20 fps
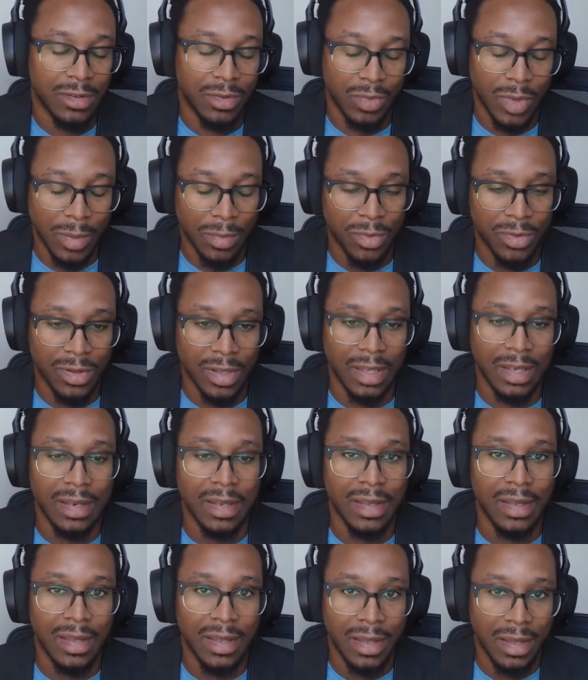to represent
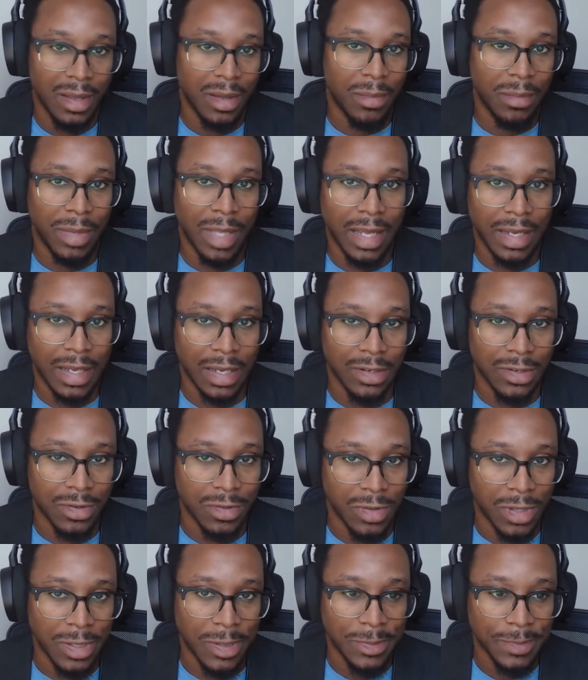Black
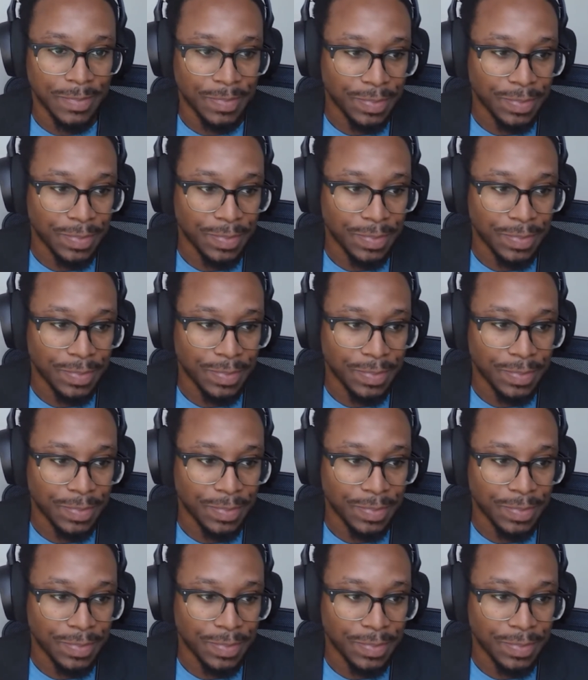history.